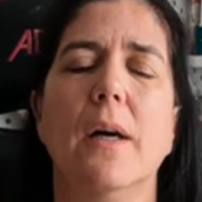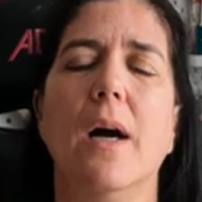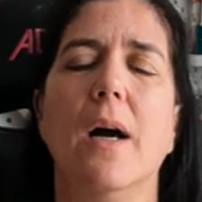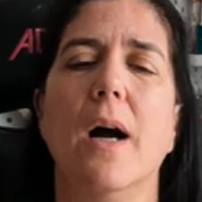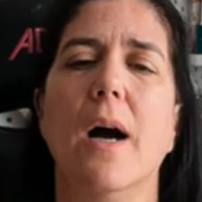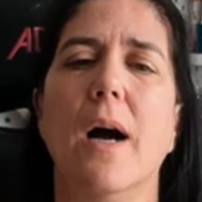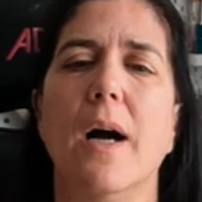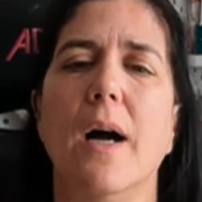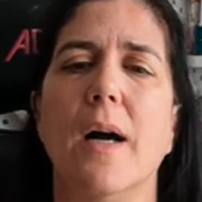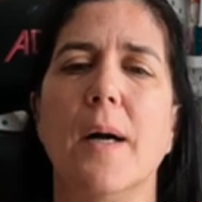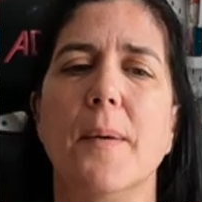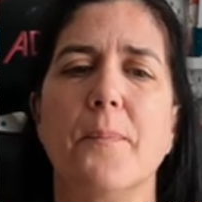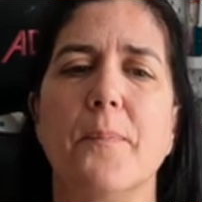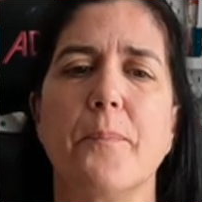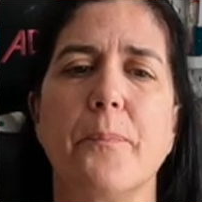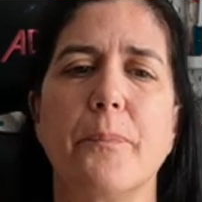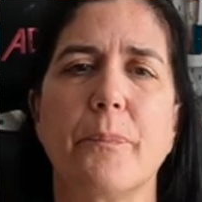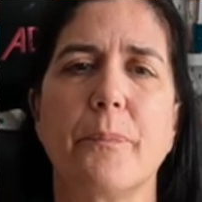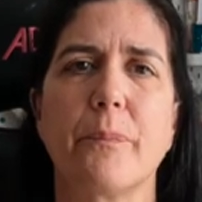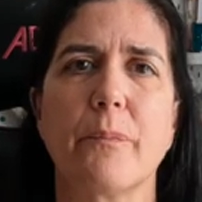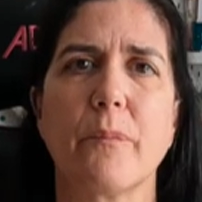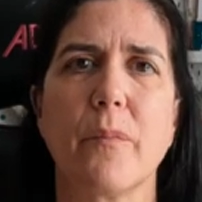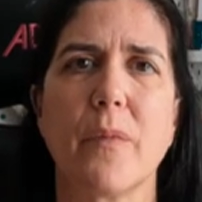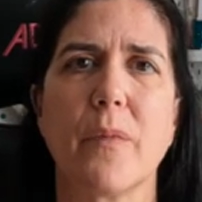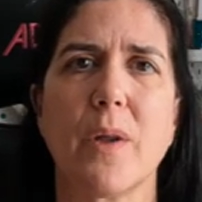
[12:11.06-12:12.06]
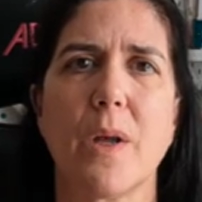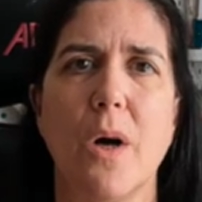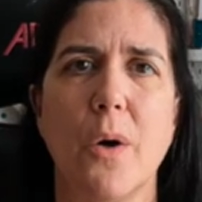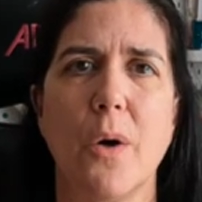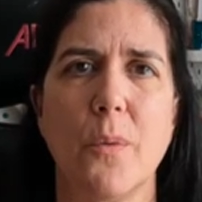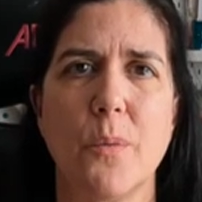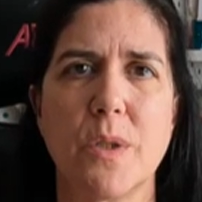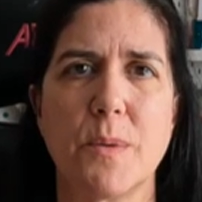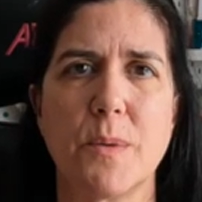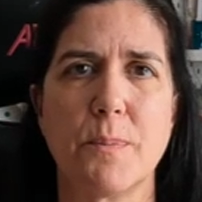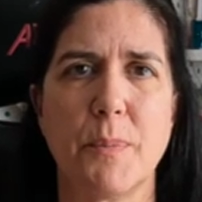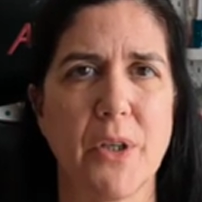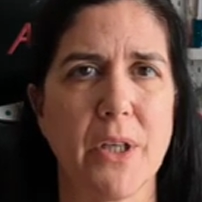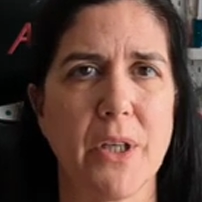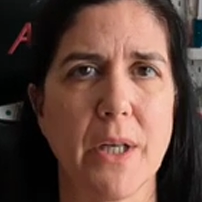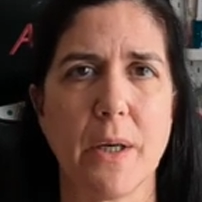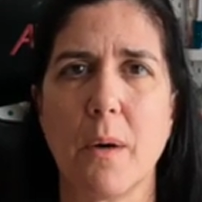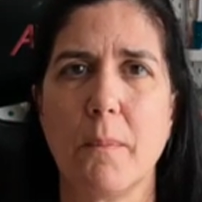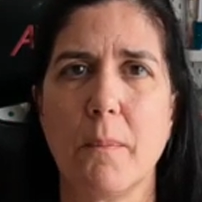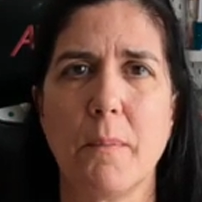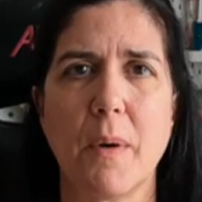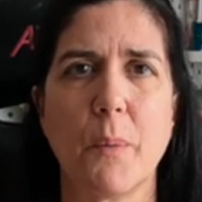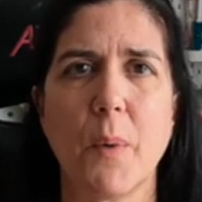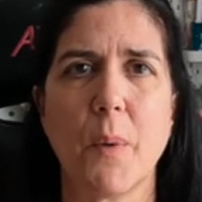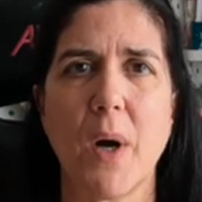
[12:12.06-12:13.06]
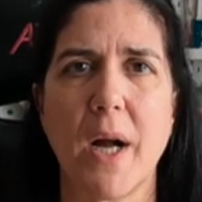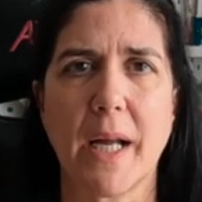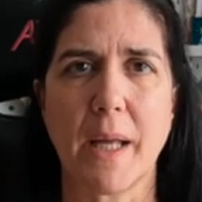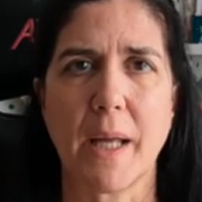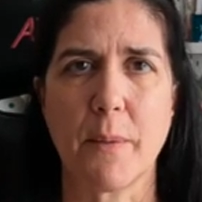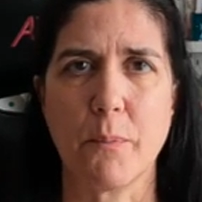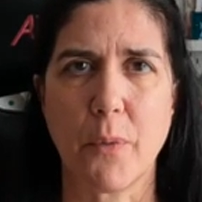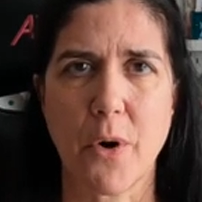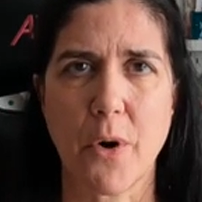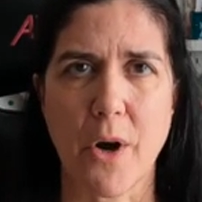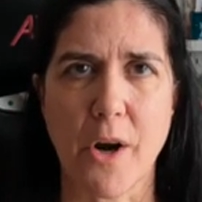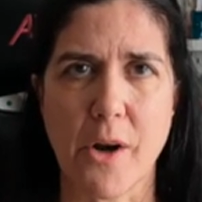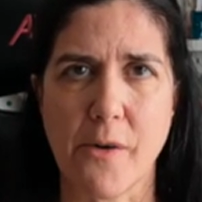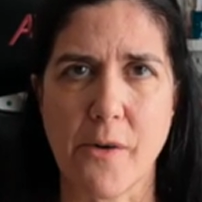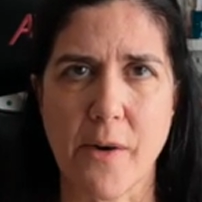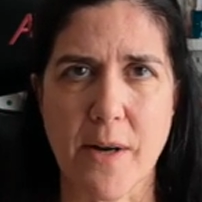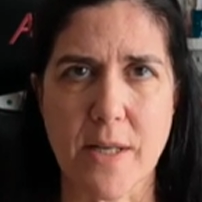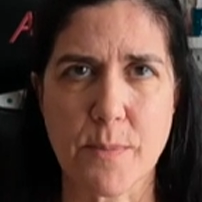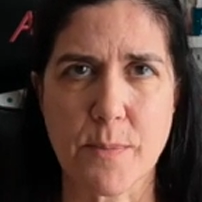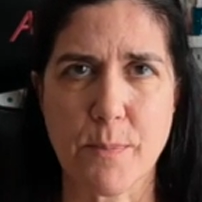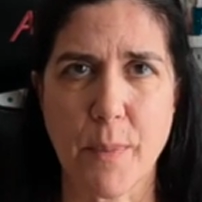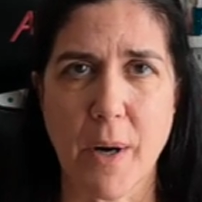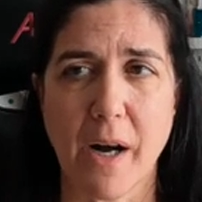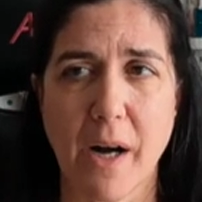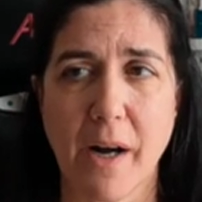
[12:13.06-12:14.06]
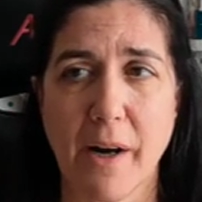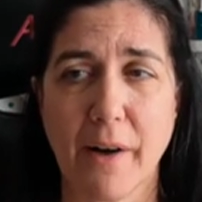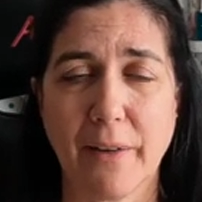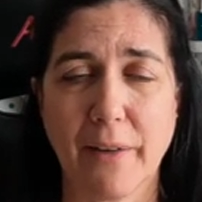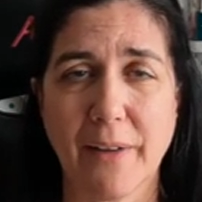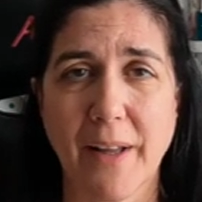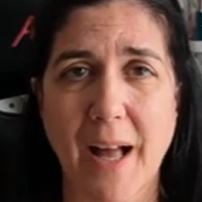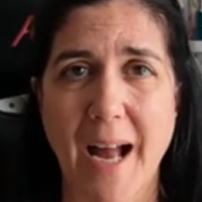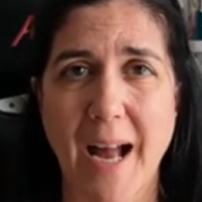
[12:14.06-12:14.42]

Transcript: I would put it on my work in progress pile,